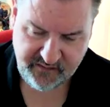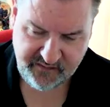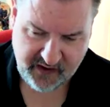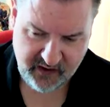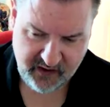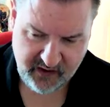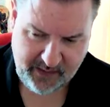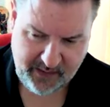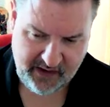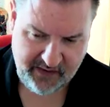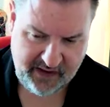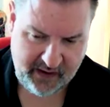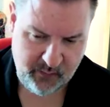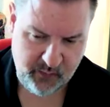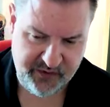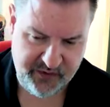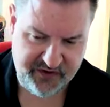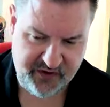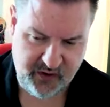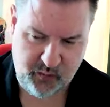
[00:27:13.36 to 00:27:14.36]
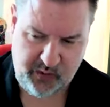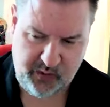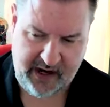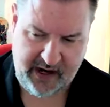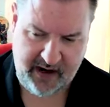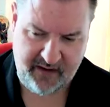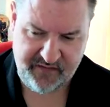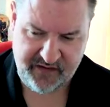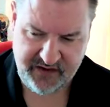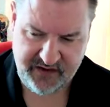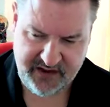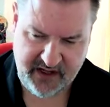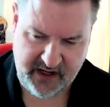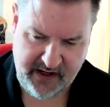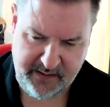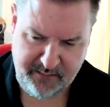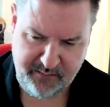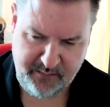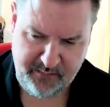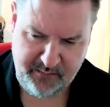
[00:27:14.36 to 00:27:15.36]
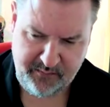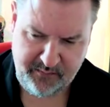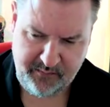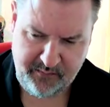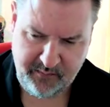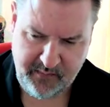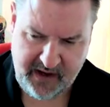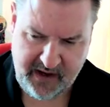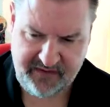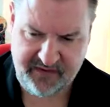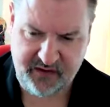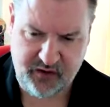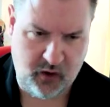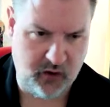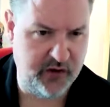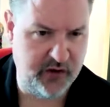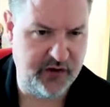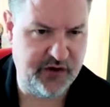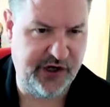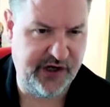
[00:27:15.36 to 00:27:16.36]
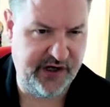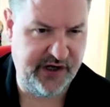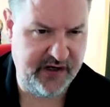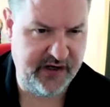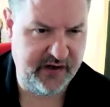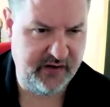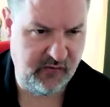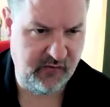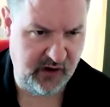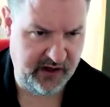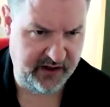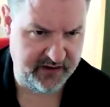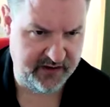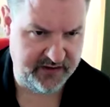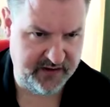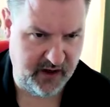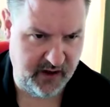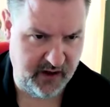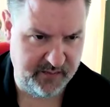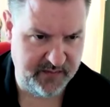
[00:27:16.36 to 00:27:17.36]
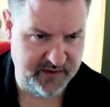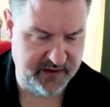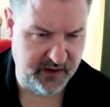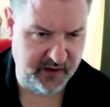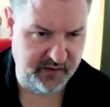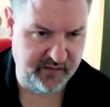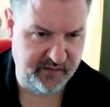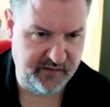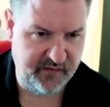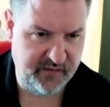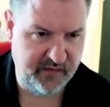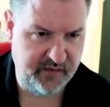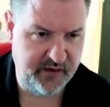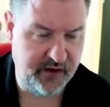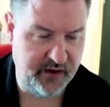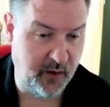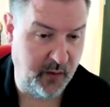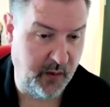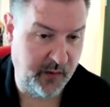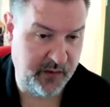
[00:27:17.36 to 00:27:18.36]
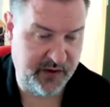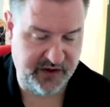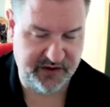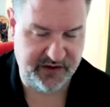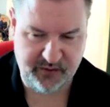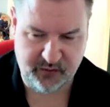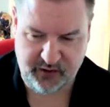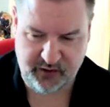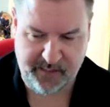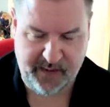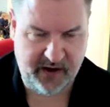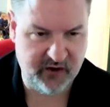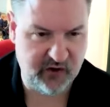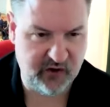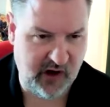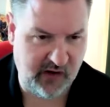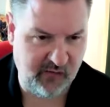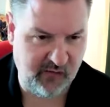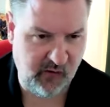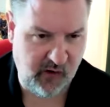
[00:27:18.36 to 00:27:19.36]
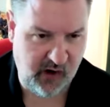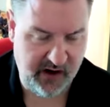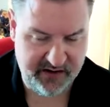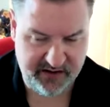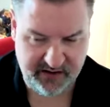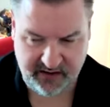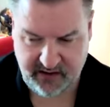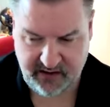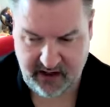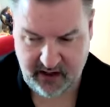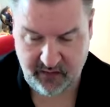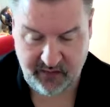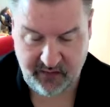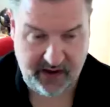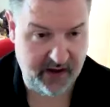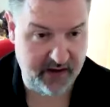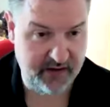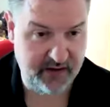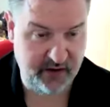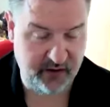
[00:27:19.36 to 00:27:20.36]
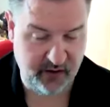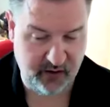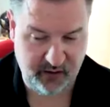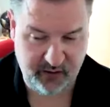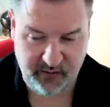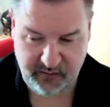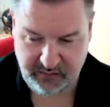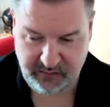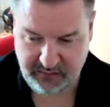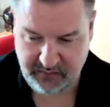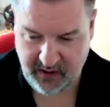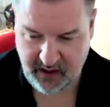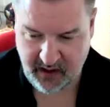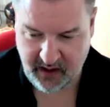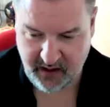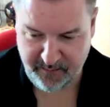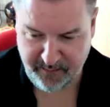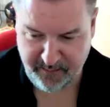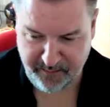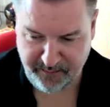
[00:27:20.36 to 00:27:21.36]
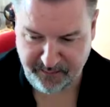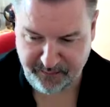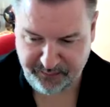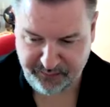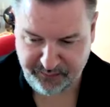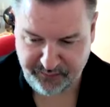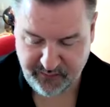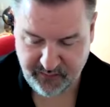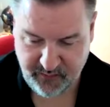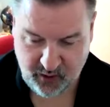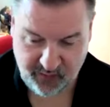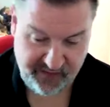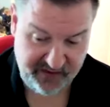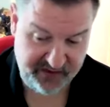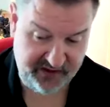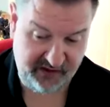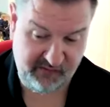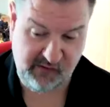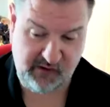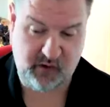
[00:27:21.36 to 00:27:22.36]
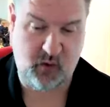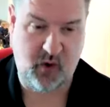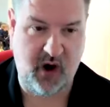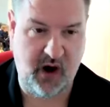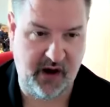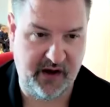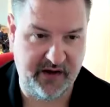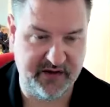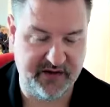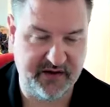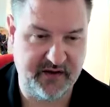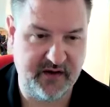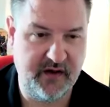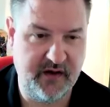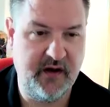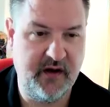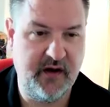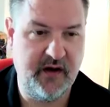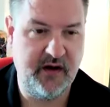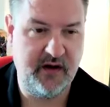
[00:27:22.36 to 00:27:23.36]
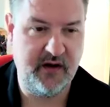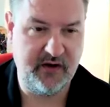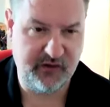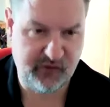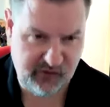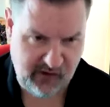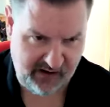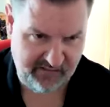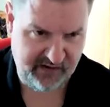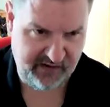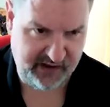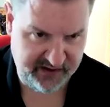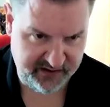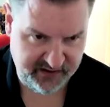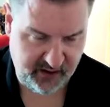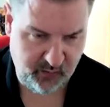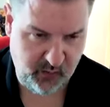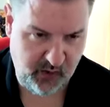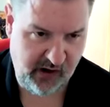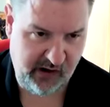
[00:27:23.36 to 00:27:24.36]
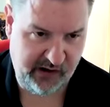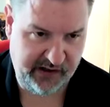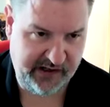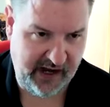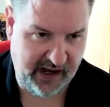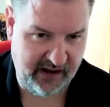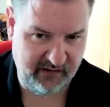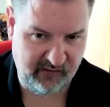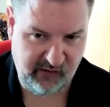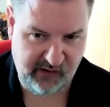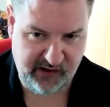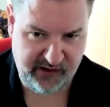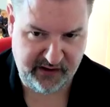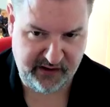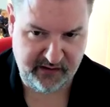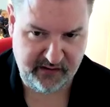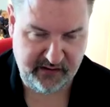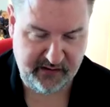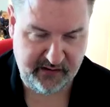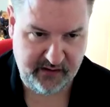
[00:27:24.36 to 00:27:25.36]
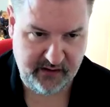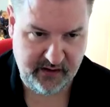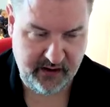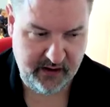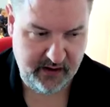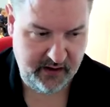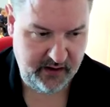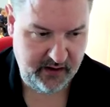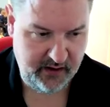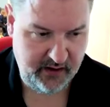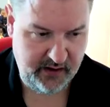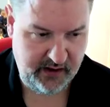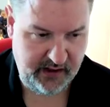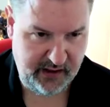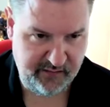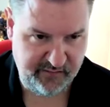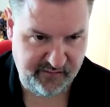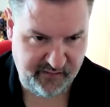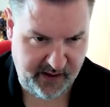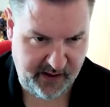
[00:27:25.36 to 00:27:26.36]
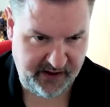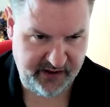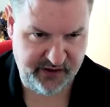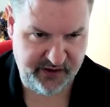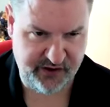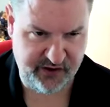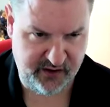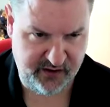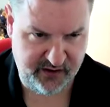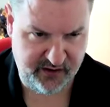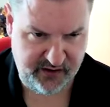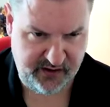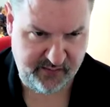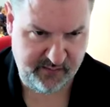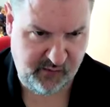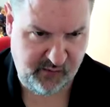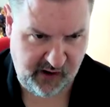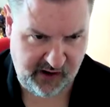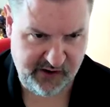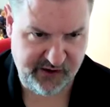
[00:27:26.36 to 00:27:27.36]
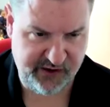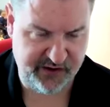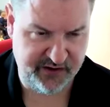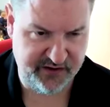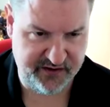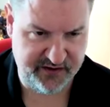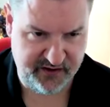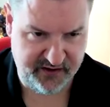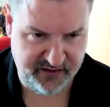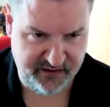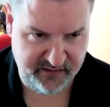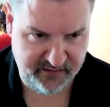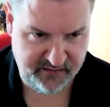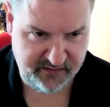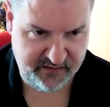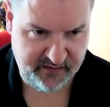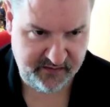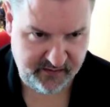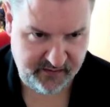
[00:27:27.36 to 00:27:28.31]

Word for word: fun about that was that we have the same methodology really in terms of you know we were just talking about travel writing and how that you know um, obviously requires traveling somewhere and gathering information and impressions and